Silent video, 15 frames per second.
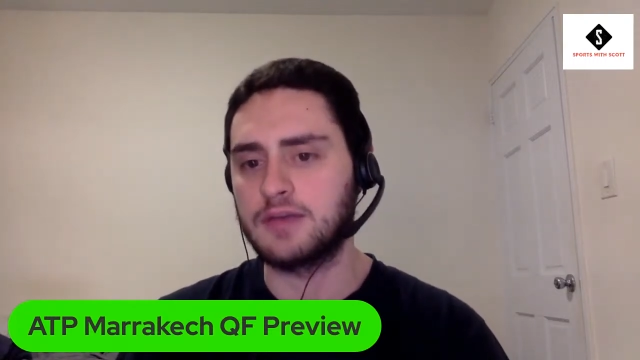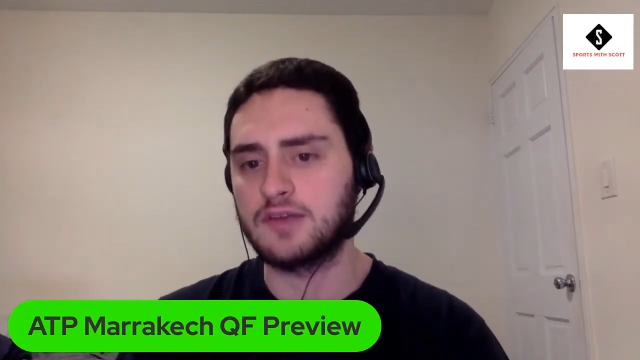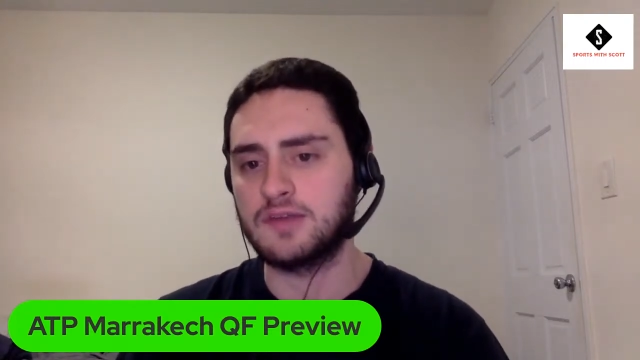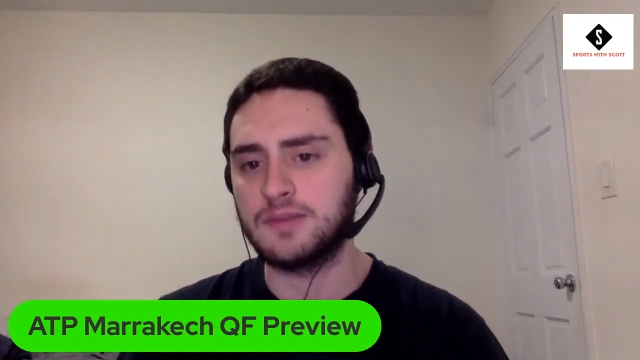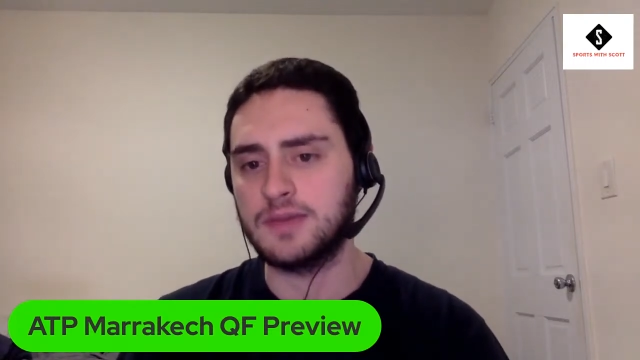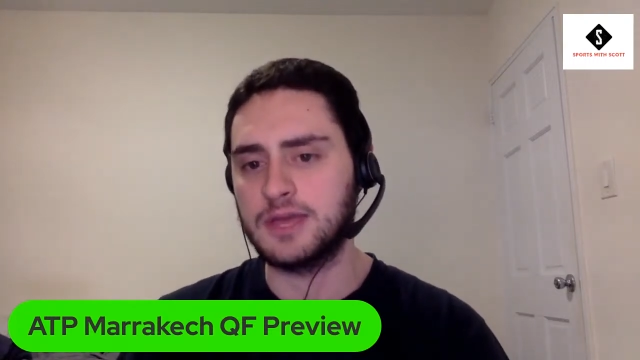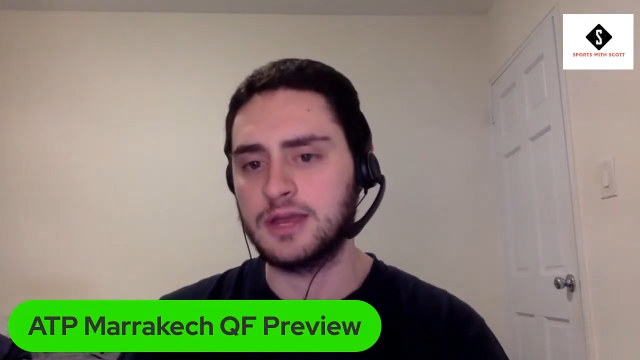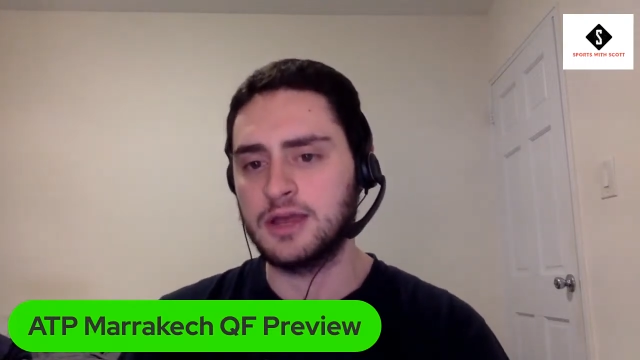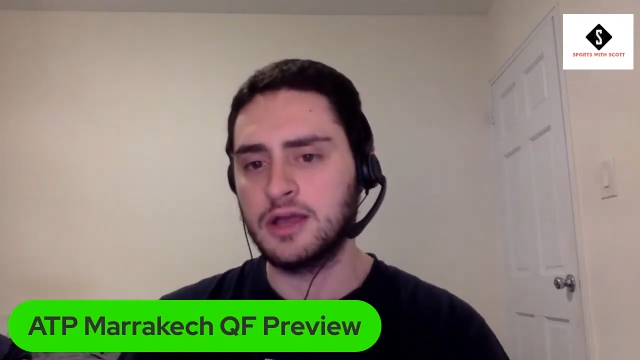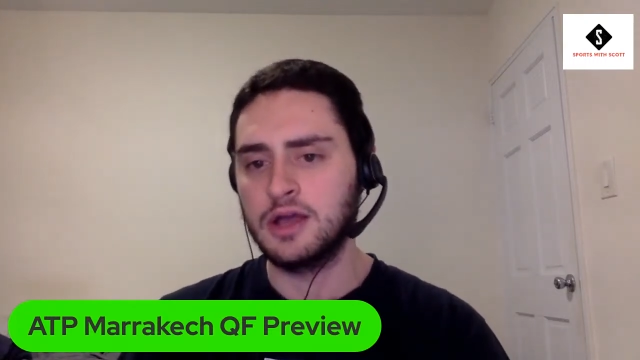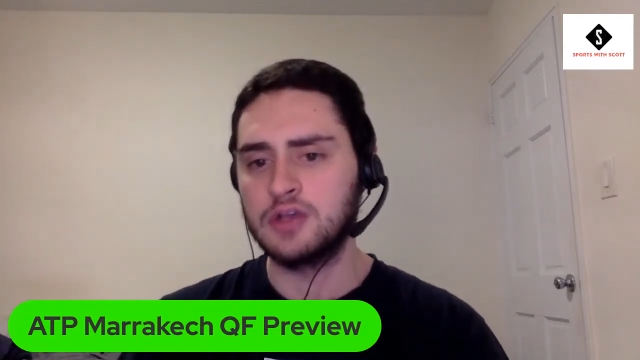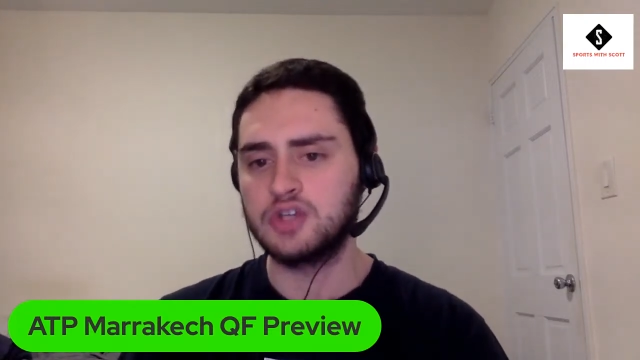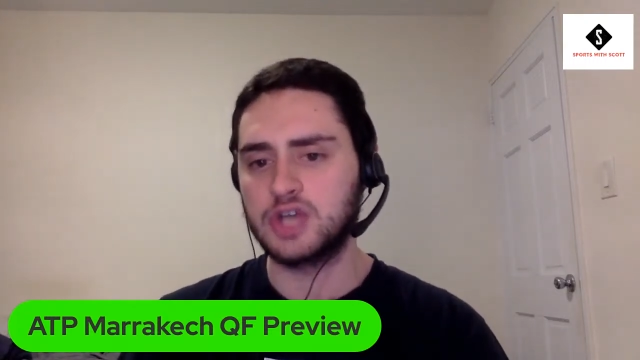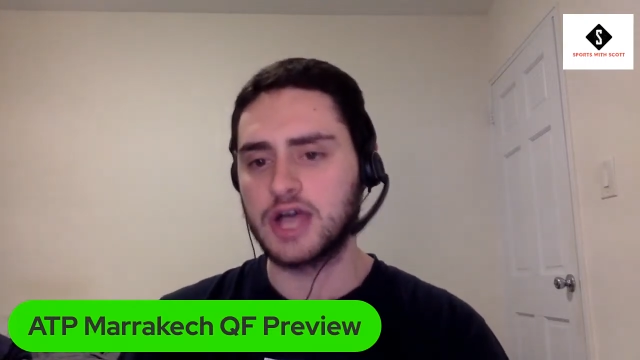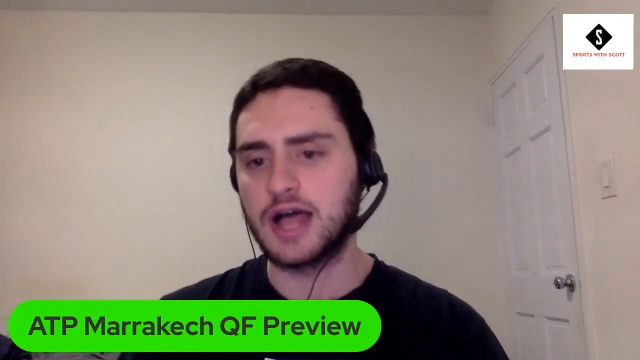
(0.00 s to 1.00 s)
because he beat
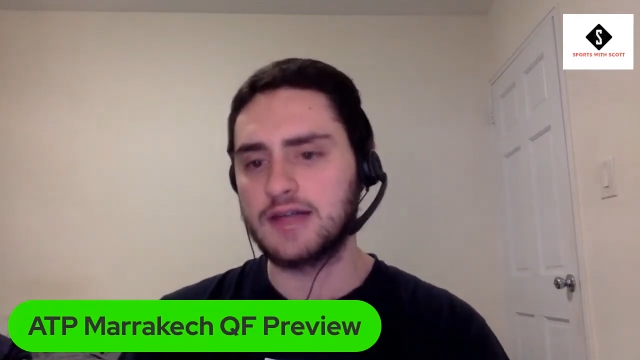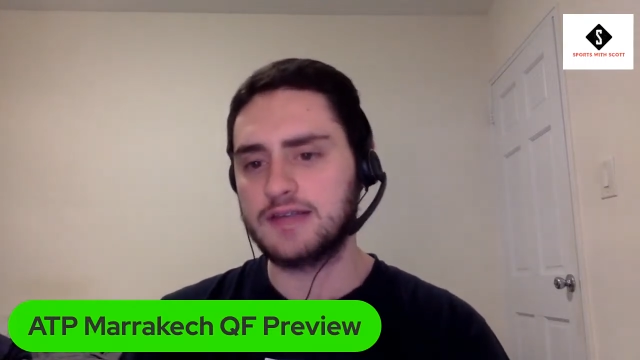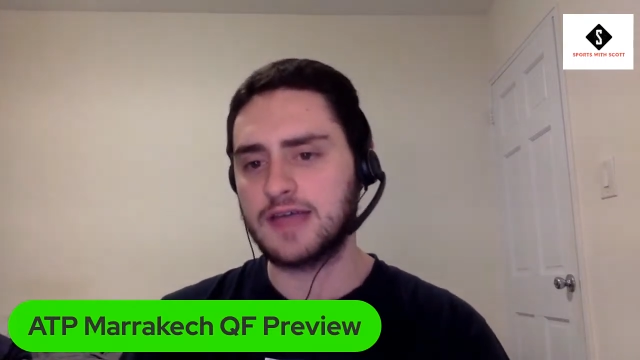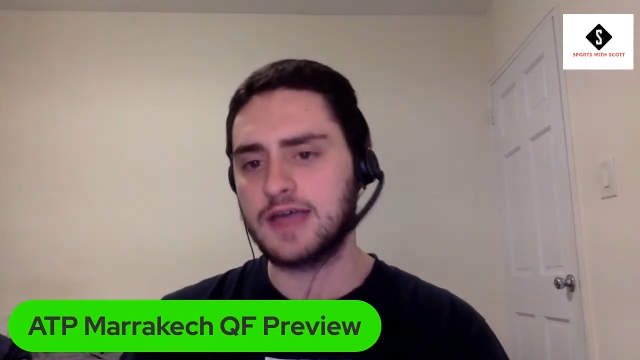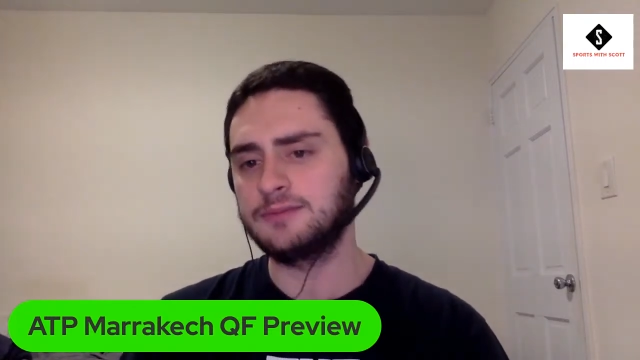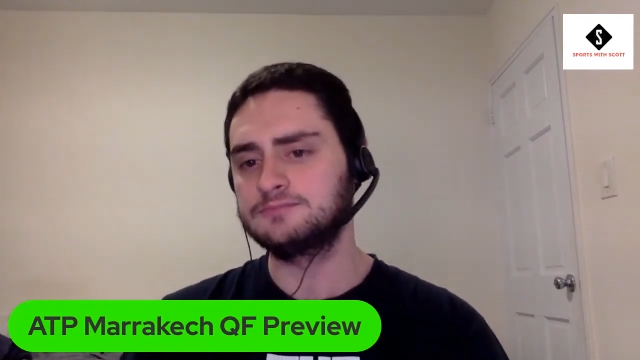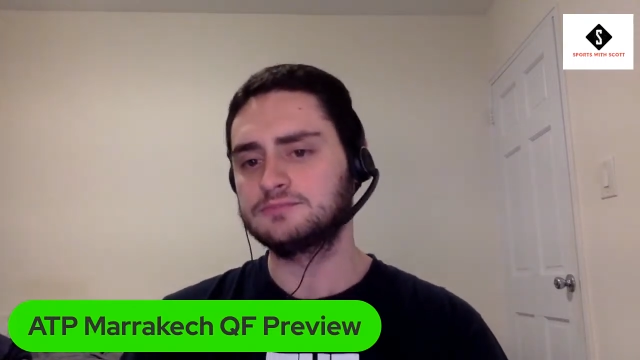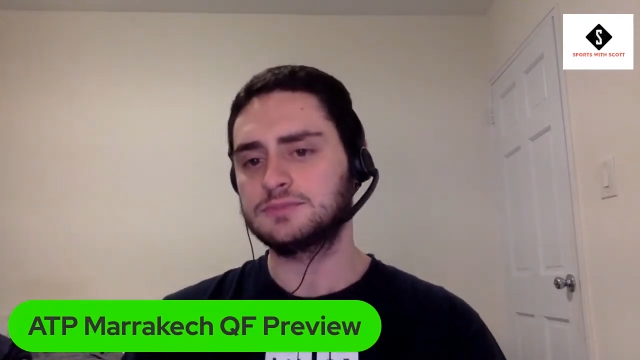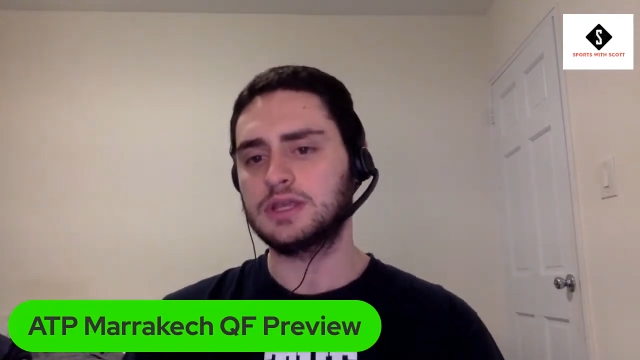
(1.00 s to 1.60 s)
Gigante